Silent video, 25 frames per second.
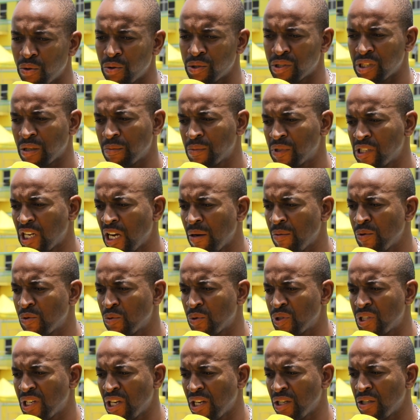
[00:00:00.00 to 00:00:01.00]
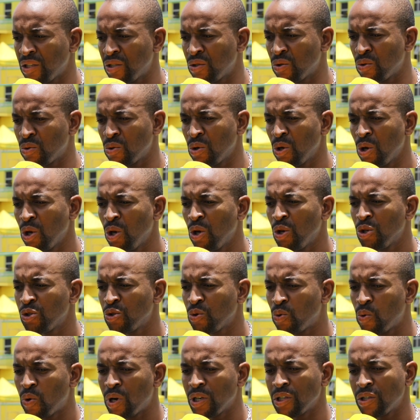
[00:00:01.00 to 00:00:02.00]
Sometimes we tend to
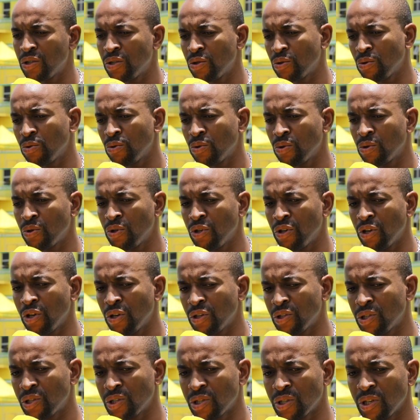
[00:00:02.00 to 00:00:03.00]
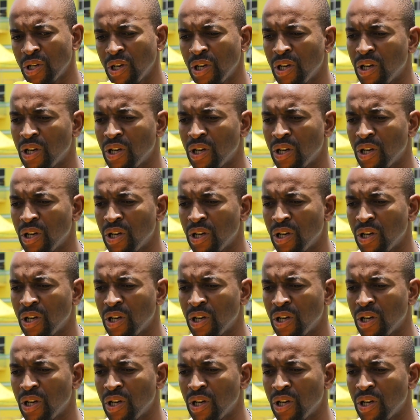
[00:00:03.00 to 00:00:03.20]
want to nurse